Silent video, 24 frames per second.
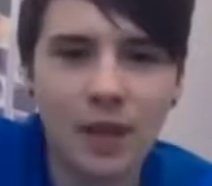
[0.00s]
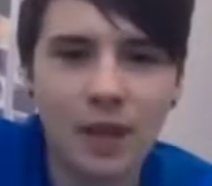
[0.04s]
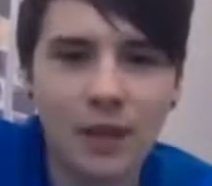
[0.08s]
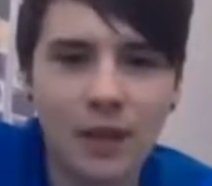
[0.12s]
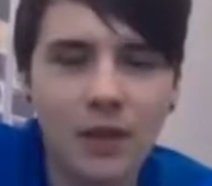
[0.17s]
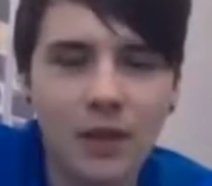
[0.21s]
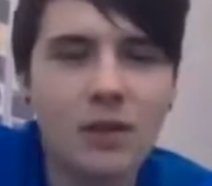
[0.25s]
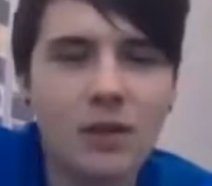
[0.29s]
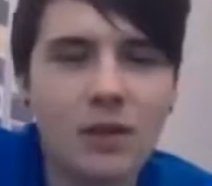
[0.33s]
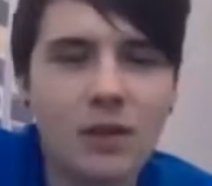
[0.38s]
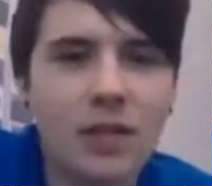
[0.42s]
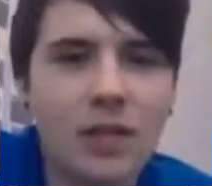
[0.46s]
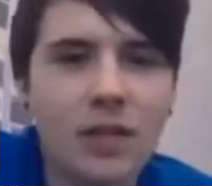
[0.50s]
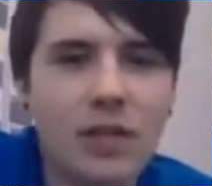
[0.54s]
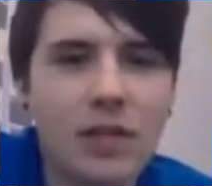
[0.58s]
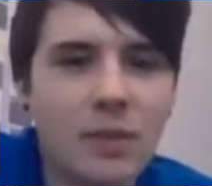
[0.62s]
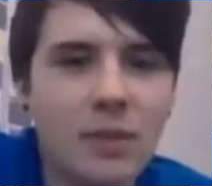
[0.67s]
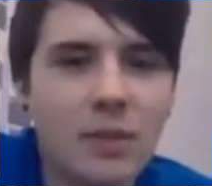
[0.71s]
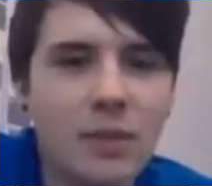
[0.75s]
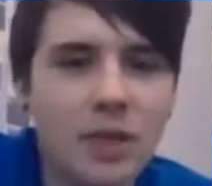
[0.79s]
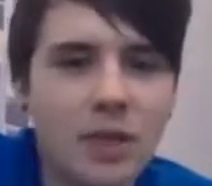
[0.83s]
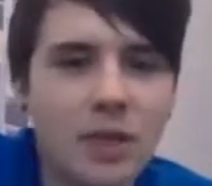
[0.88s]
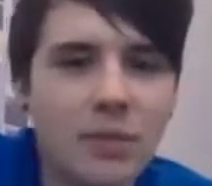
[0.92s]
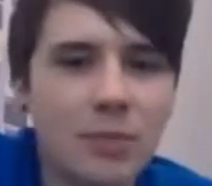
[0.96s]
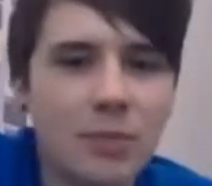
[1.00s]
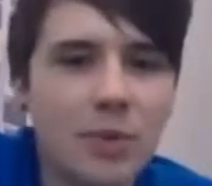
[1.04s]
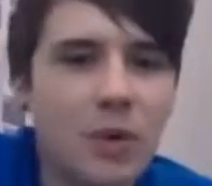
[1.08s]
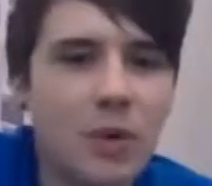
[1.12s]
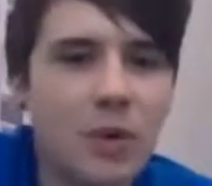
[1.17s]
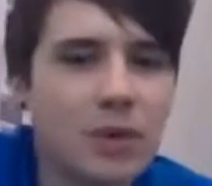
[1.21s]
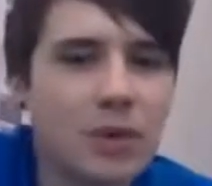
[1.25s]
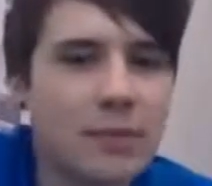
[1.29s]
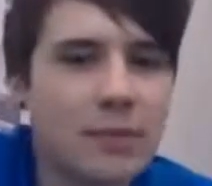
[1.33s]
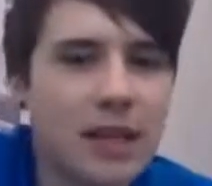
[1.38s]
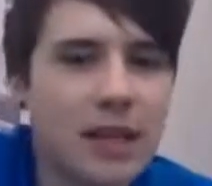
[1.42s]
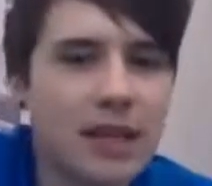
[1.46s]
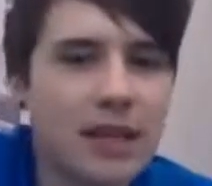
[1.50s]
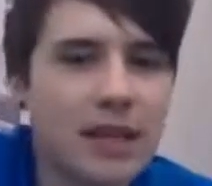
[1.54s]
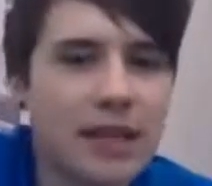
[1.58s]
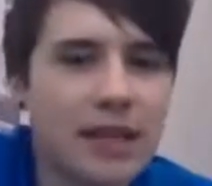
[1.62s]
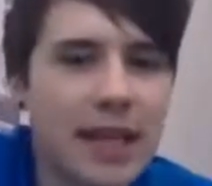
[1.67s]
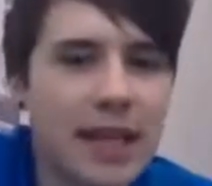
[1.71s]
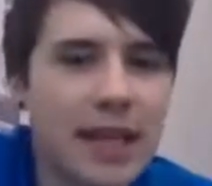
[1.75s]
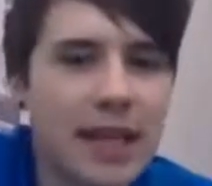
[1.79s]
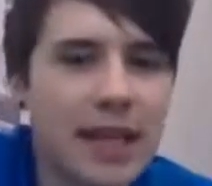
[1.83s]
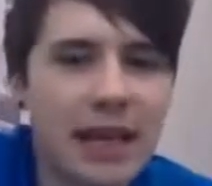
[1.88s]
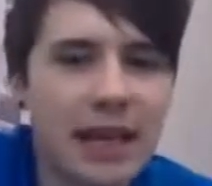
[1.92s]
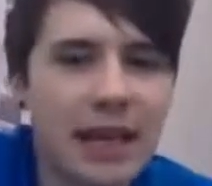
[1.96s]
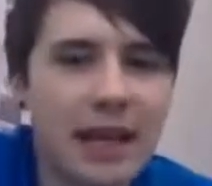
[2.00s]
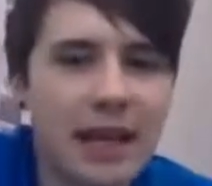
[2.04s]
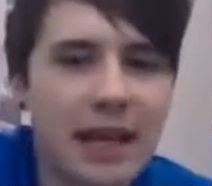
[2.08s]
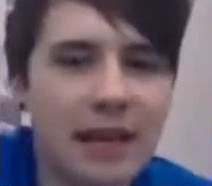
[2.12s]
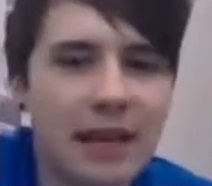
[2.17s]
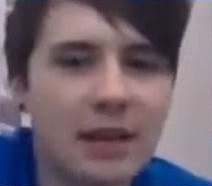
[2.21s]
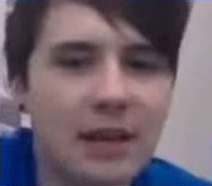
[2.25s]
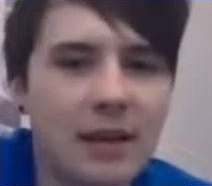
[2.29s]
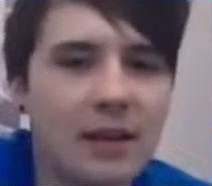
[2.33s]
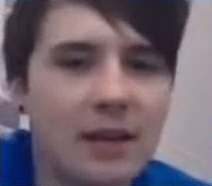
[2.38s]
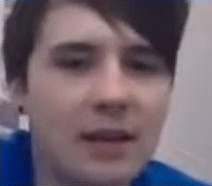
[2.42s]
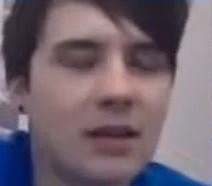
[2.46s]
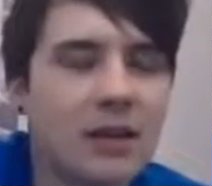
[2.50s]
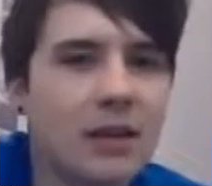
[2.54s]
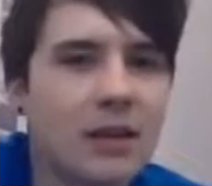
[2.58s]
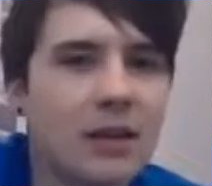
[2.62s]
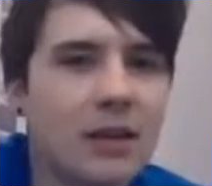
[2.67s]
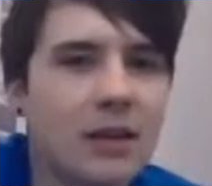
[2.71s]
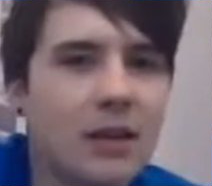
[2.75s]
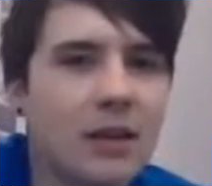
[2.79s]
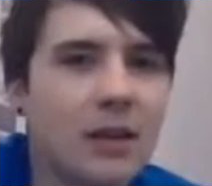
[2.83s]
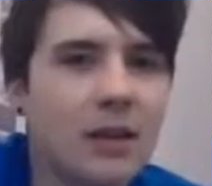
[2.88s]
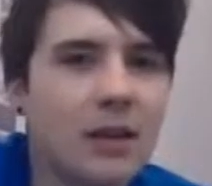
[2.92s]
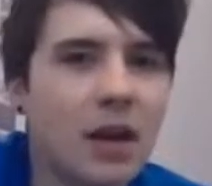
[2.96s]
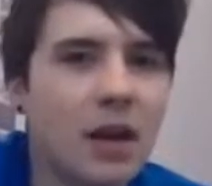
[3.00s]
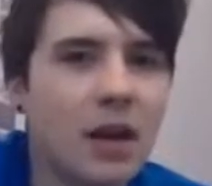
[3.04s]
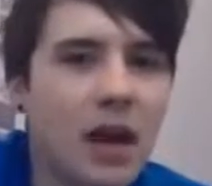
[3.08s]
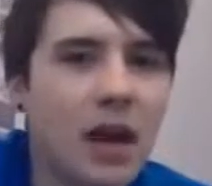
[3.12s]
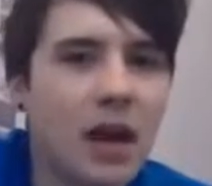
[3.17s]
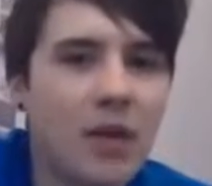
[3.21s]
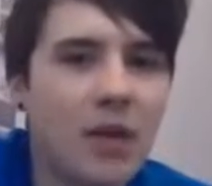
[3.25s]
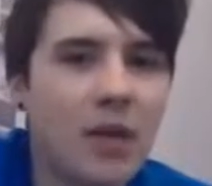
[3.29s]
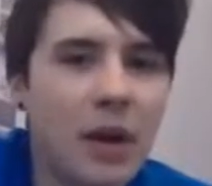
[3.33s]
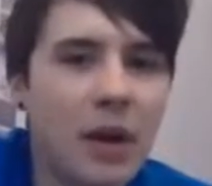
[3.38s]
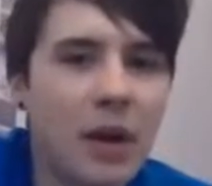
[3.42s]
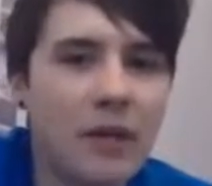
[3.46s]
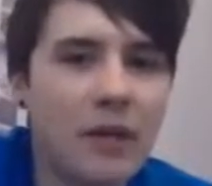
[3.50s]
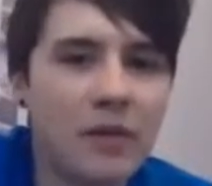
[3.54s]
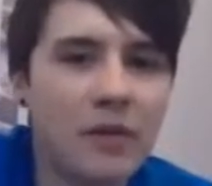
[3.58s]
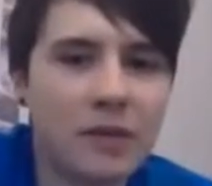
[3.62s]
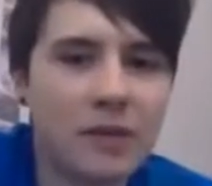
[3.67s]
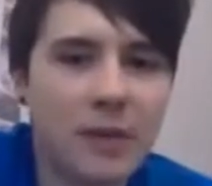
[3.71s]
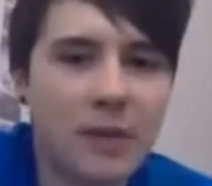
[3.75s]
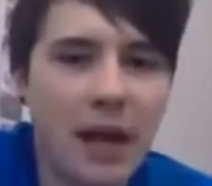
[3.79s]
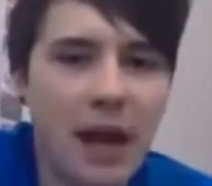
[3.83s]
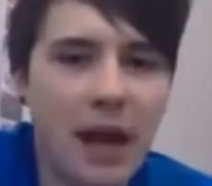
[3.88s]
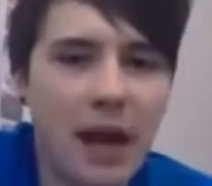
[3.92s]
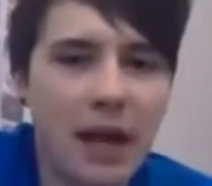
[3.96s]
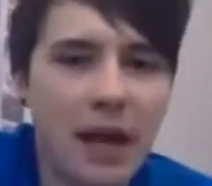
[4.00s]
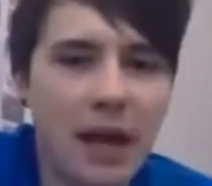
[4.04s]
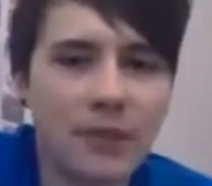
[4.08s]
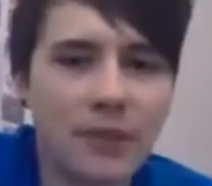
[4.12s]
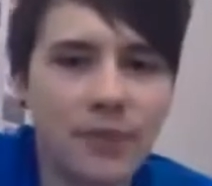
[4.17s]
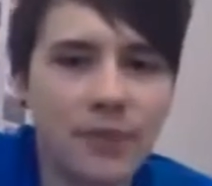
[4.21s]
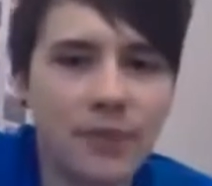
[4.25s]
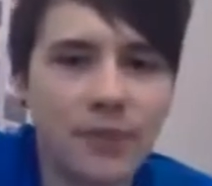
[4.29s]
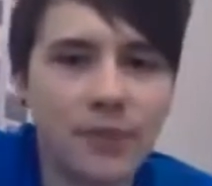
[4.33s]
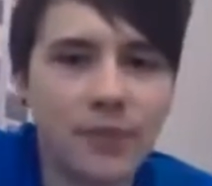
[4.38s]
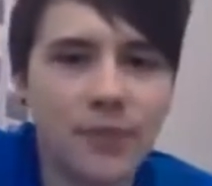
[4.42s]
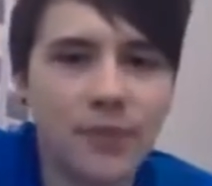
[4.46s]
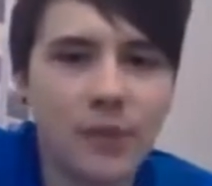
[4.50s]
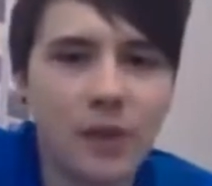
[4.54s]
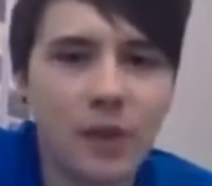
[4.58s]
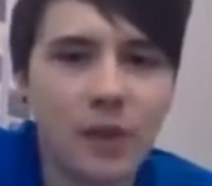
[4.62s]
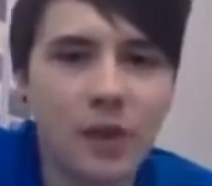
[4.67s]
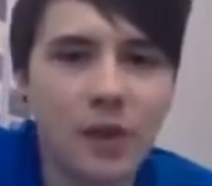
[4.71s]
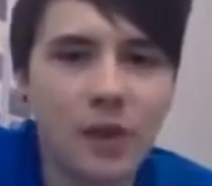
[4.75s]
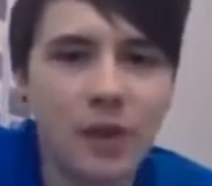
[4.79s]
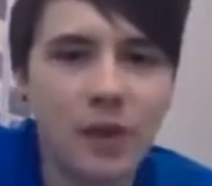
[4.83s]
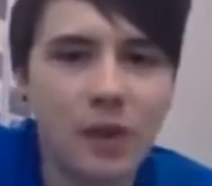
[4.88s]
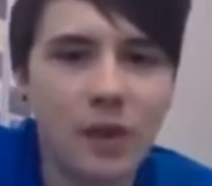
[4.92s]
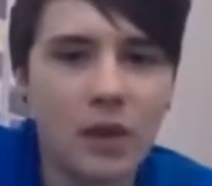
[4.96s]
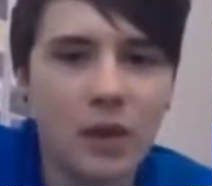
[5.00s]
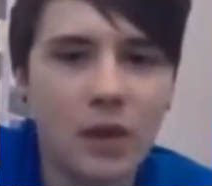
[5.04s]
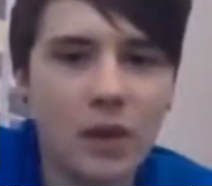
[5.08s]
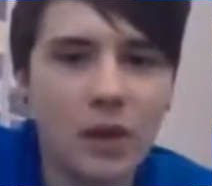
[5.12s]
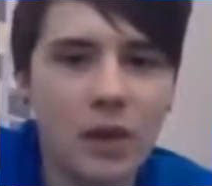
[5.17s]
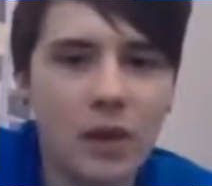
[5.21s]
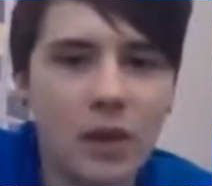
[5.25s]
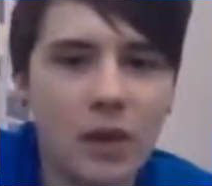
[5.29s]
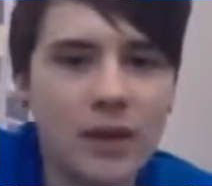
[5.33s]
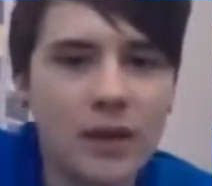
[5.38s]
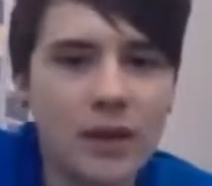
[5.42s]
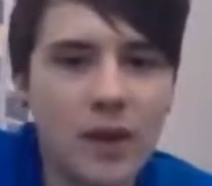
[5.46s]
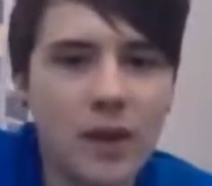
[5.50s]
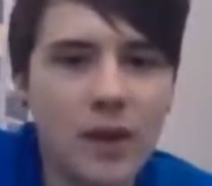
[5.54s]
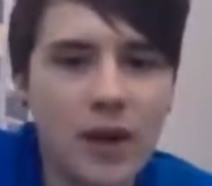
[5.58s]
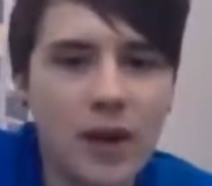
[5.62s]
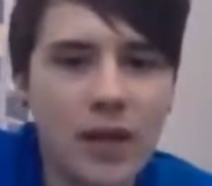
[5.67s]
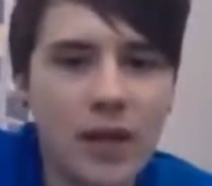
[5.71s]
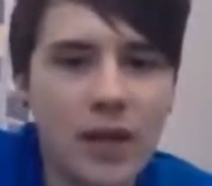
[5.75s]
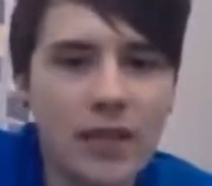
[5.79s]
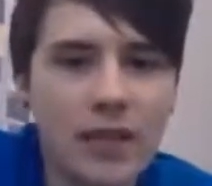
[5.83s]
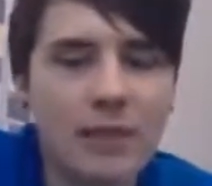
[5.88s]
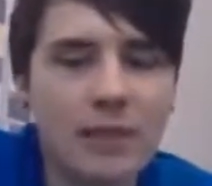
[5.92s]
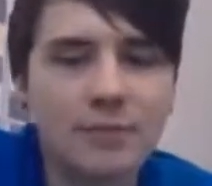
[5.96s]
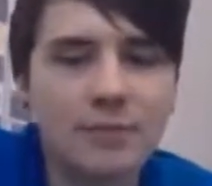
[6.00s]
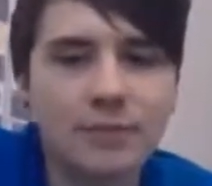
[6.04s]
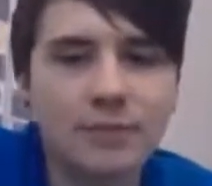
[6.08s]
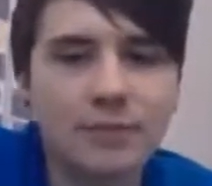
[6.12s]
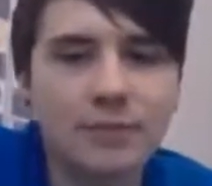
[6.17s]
Dudes, it's the most important meal of the day. Can't not have breakfast, man. That's crazy.